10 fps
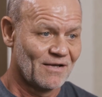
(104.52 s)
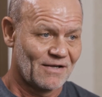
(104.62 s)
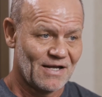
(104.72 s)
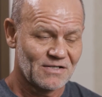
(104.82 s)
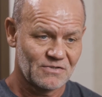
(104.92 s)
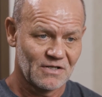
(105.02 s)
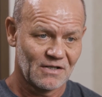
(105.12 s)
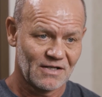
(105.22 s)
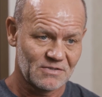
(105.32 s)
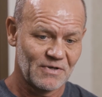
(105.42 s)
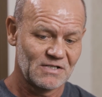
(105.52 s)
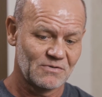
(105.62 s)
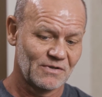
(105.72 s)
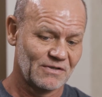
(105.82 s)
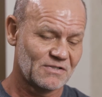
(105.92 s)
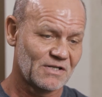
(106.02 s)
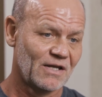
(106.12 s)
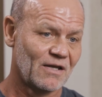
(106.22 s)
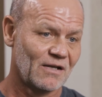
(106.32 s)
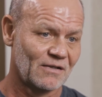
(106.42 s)
Guys, there's not a lot of space between the
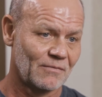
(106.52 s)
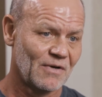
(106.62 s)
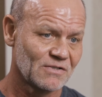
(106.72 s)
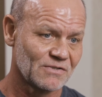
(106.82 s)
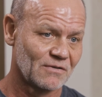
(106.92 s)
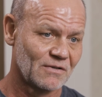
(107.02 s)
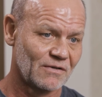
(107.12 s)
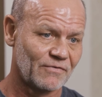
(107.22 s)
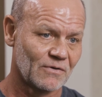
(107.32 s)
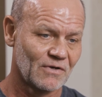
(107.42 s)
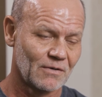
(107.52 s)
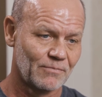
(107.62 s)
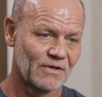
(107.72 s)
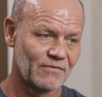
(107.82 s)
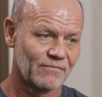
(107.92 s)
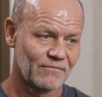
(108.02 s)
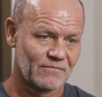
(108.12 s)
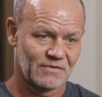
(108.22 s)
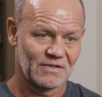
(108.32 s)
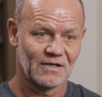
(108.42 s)
skin and the muscle, and if you're trying to put
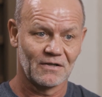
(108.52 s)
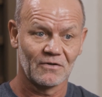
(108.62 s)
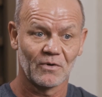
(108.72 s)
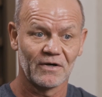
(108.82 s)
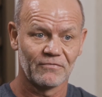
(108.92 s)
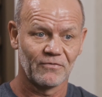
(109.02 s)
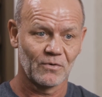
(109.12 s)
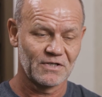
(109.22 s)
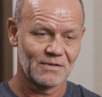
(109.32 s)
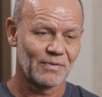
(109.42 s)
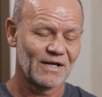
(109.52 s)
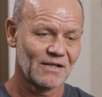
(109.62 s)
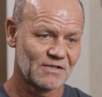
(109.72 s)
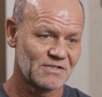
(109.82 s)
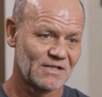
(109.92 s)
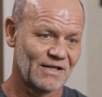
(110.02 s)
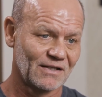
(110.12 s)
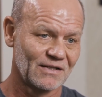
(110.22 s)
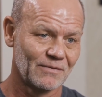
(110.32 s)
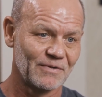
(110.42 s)
10, 12, 14 pellets in
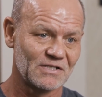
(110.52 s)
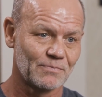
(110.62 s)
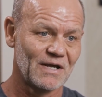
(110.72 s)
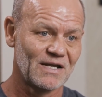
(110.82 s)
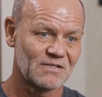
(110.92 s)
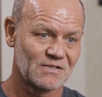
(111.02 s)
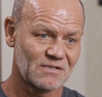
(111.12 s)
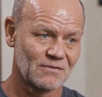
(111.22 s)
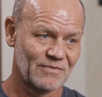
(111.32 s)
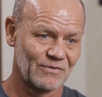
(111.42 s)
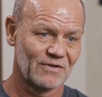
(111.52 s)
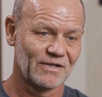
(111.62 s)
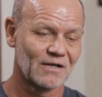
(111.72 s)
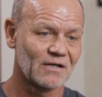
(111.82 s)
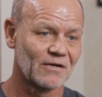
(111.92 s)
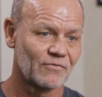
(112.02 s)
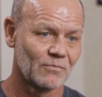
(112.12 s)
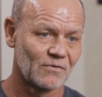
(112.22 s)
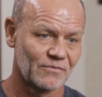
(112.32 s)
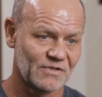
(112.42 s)
that little bitty space, it's going to be really
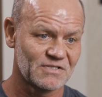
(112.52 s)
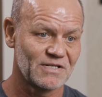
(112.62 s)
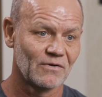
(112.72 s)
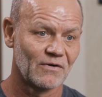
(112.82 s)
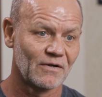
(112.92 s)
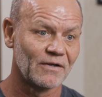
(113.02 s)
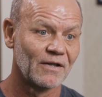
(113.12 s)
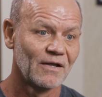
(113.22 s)
uncomfortable to sit on.